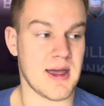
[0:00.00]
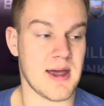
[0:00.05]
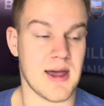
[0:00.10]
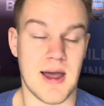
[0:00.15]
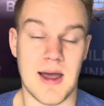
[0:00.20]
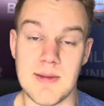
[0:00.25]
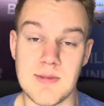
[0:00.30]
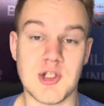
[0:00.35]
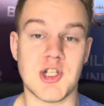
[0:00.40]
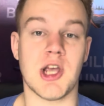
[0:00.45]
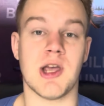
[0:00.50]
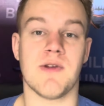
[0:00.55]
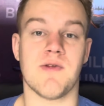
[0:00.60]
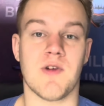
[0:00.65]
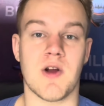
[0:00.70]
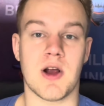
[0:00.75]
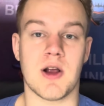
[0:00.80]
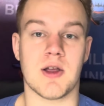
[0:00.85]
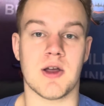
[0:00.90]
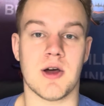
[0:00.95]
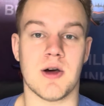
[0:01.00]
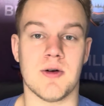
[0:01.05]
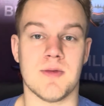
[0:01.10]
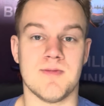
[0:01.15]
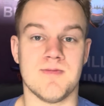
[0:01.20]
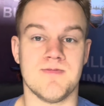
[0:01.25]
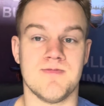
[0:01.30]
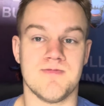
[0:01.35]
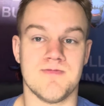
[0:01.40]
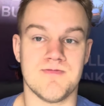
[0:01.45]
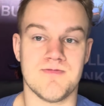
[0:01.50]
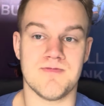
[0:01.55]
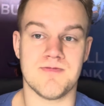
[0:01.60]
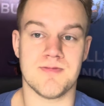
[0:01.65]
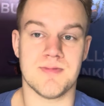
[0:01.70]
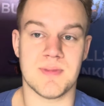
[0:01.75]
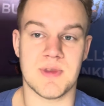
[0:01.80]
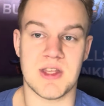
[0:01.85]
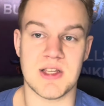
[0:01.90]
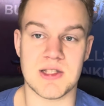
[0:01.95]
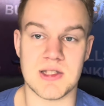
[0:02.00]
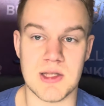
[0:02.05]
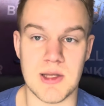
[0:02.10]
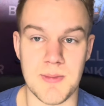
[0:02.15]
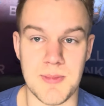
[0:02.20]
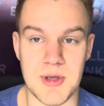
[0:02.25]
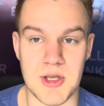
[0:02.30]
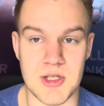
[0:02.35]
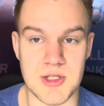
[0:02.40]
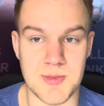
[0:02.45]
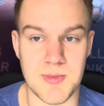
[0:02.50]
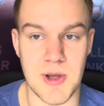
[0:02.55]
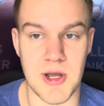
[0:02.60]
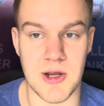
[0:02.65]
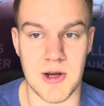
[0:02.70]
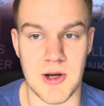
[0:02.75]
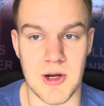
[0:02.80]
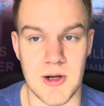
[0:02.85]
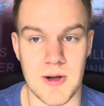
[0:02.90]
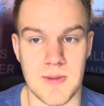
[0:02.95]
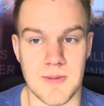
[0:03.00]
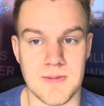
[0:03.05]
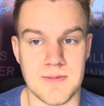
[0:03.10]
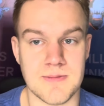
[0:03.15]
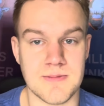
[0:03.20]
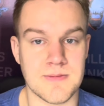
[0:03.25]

I'm Jake Varco. This is the Bills Bunker.